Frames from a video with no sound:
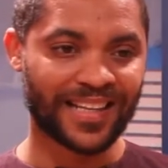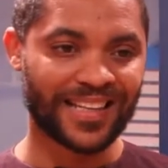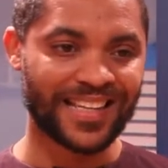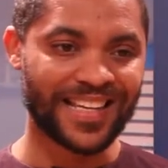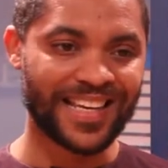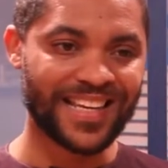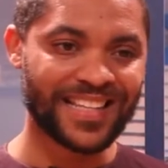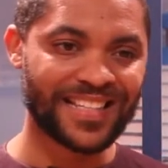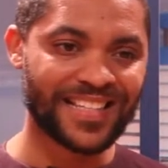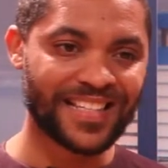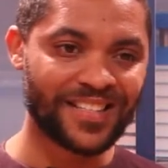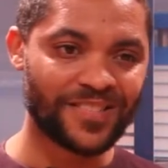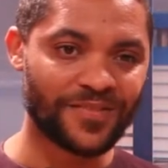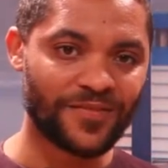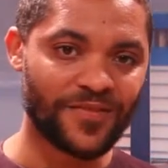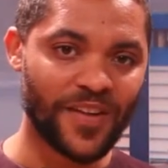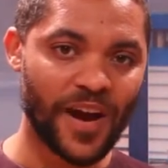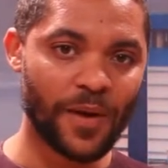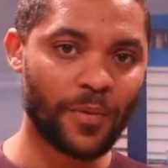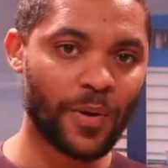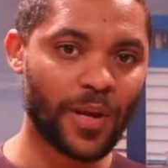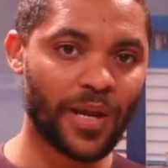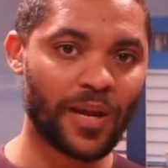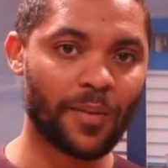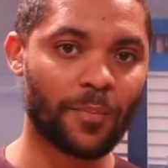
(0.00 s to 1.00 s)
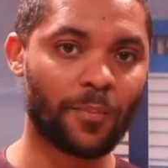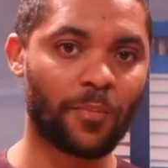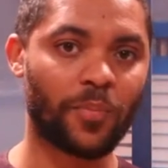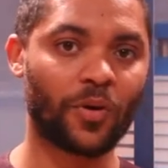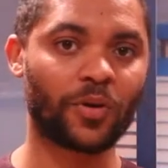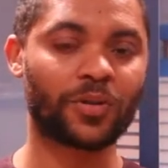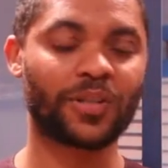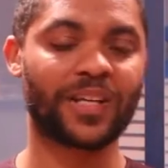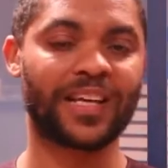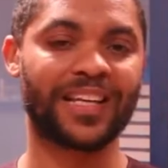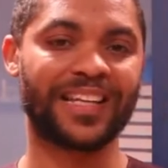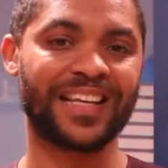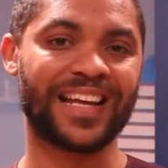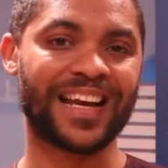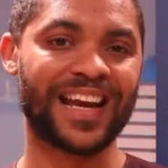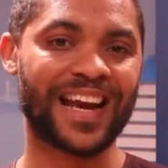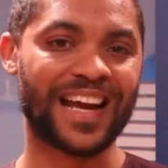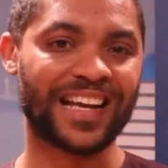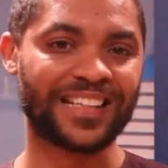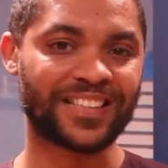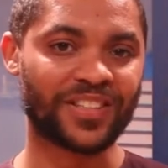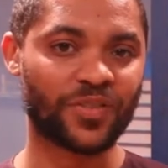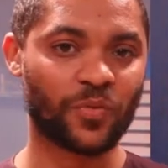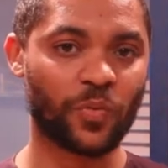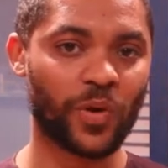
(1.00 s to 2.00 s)
It is very important that
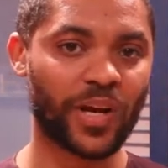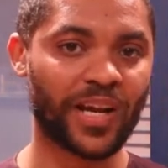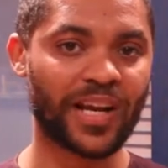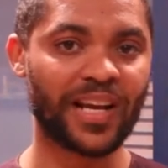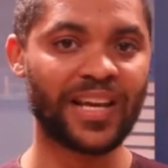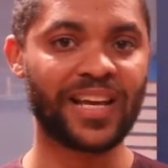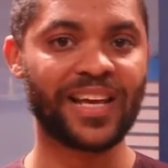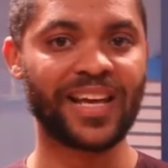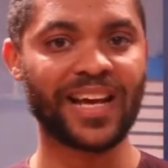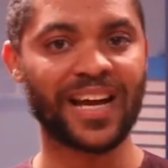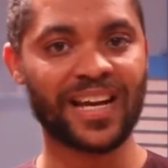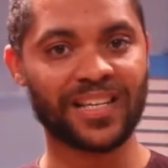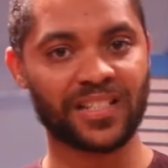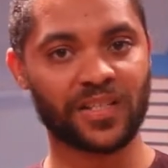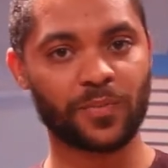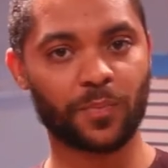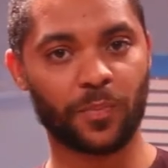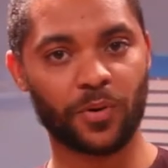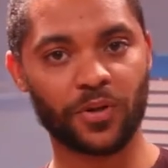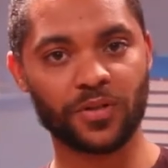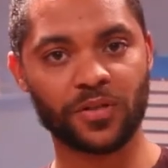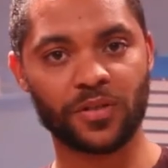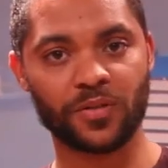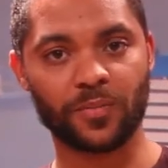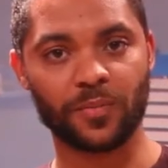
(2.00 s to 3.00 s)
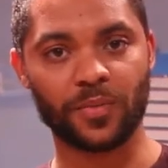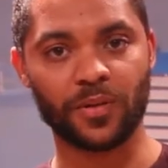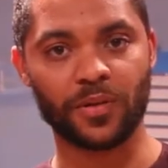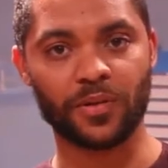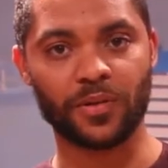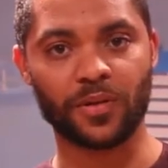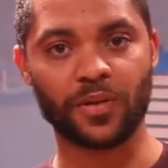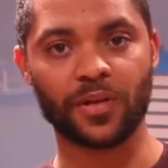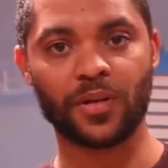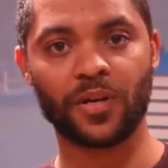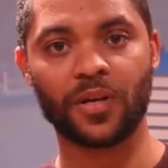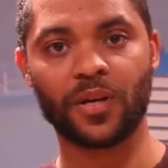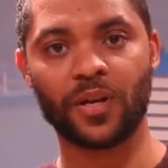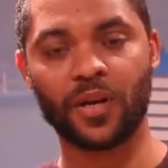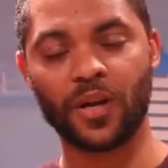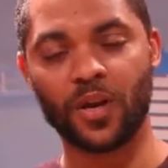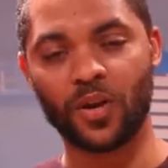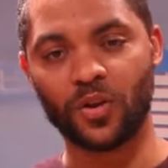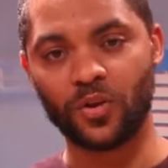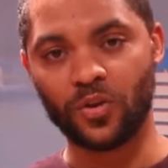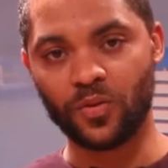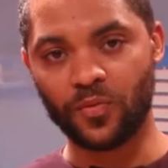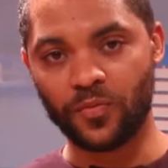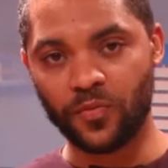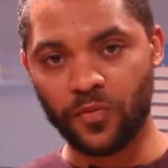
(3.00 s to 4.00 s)
as quickly as possible,
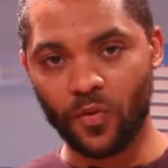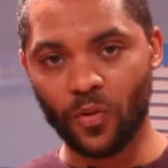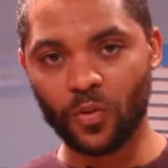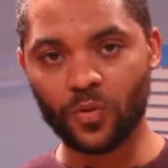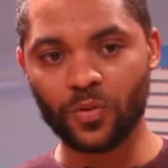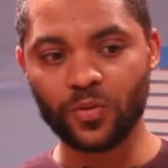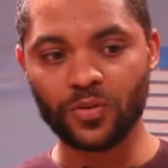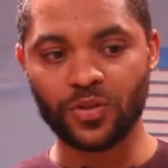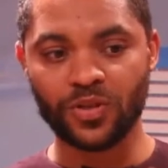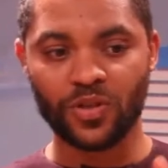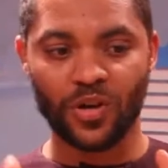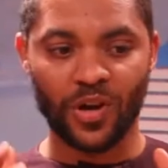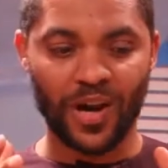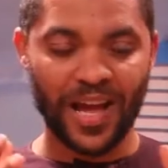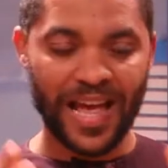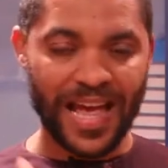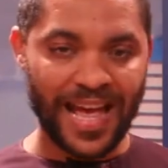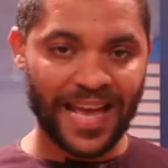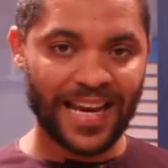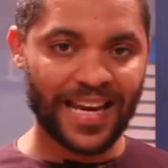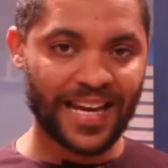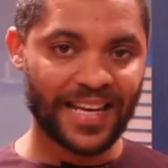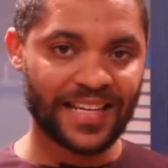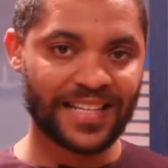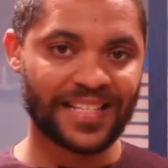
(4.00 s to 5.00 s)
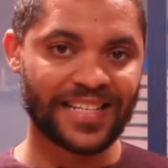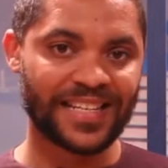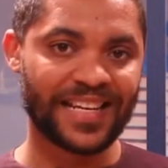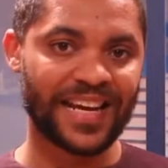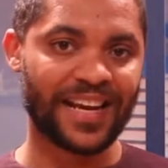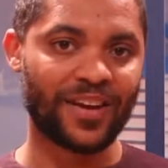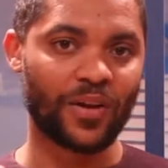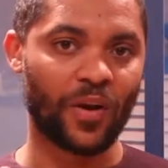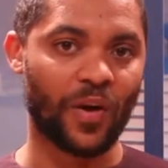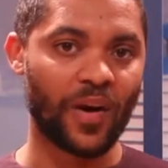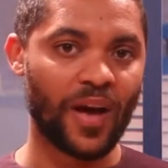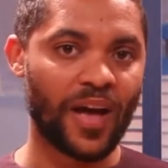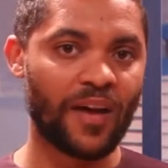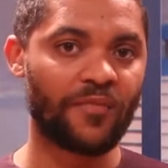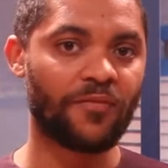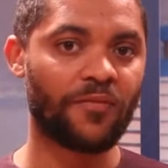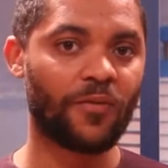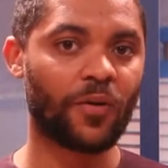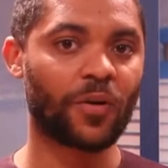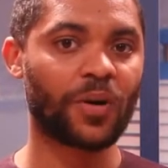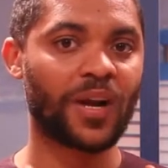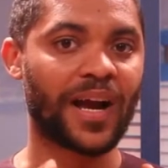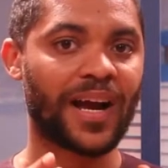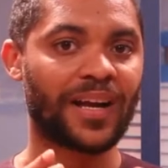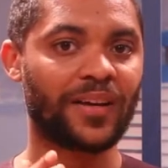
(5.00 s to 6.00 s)
you focus your energy, your
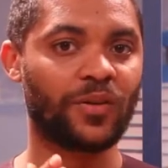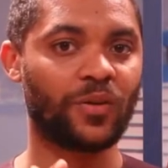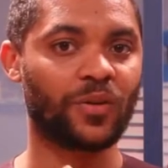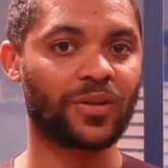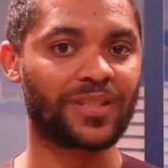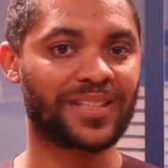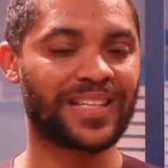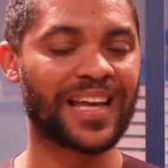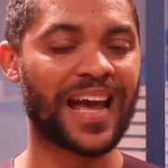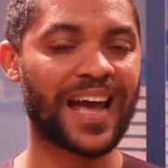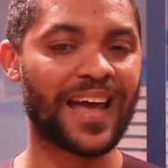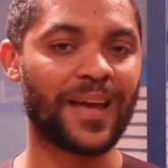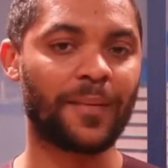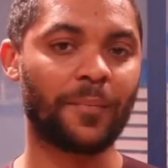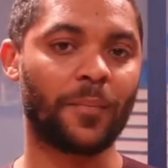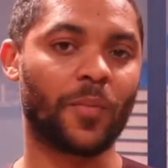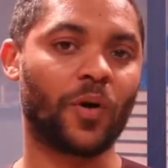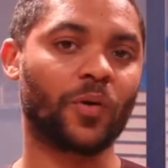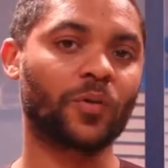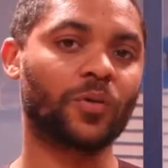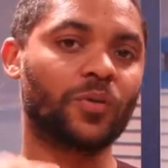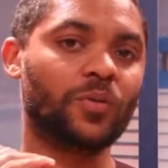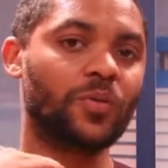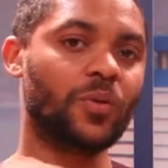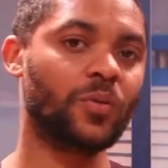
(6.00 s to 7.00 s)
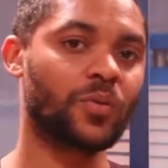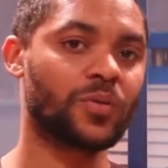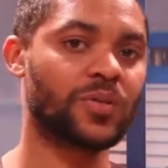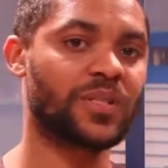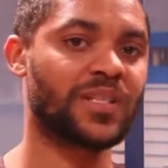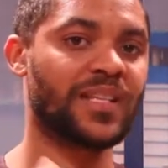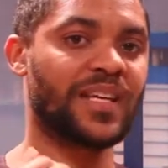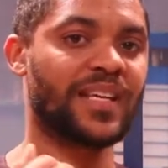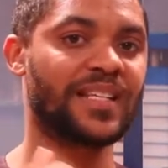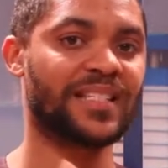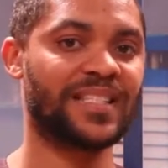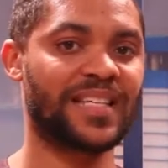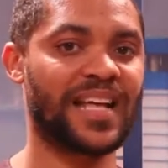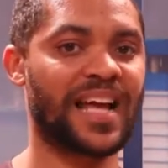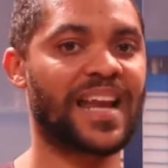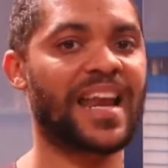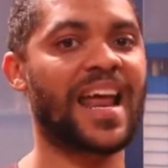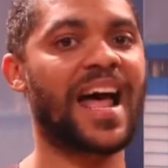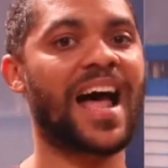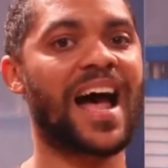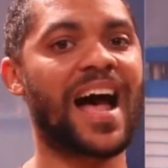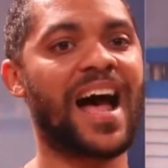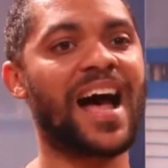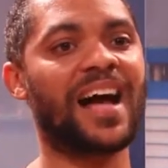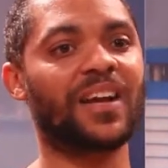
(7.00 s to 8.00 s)
effort, and your time on those things that
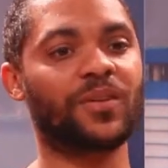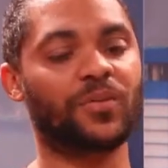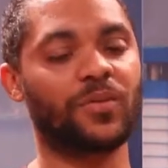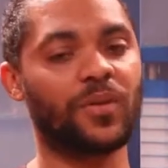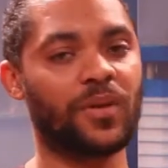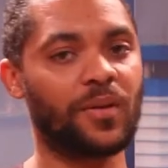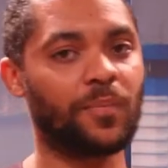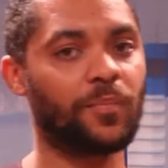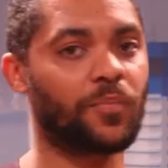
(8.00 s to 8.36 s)
are actually